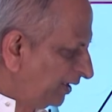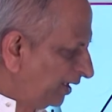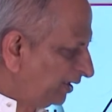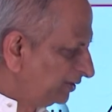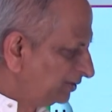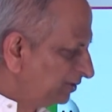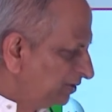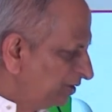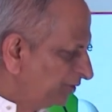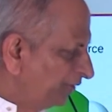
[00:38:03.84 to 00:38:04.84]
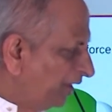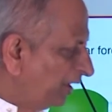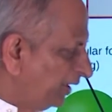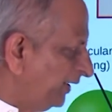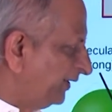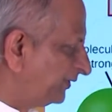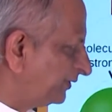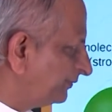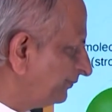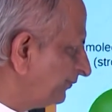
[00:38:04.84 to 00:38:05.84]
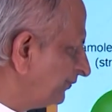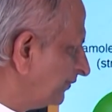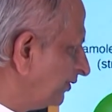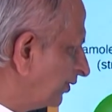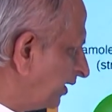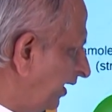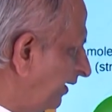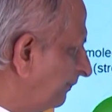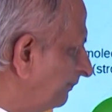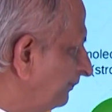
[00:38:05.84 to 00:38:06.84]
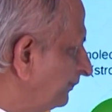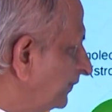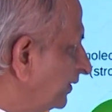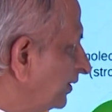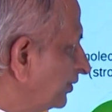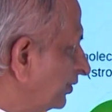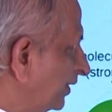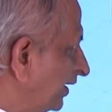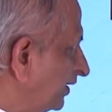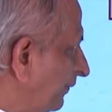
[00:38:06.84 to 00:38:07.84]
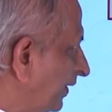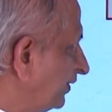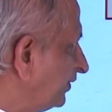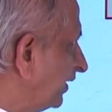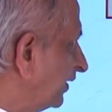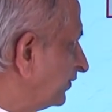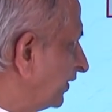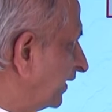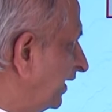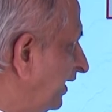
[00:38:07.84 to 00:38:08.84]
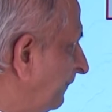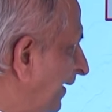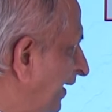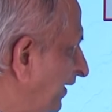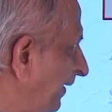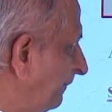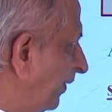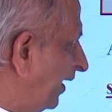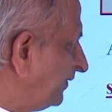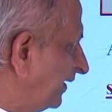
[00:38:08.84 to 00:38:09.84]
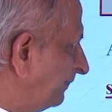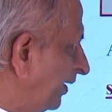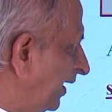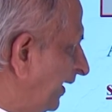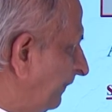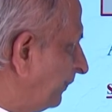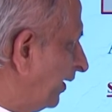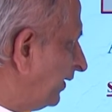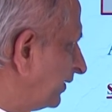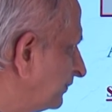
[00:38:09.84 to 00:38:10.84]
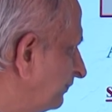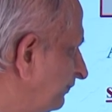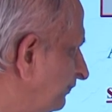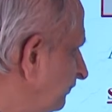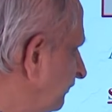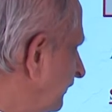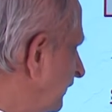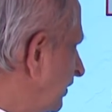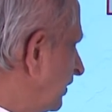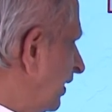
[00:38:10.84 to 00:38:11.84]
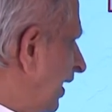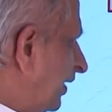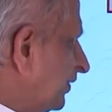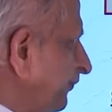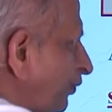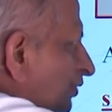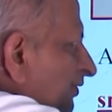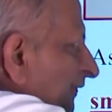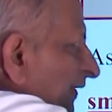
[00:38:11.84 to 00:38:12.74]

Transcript: or solids. Okay. So that is the one thing. Secondly, melting point and boiling point. As the force of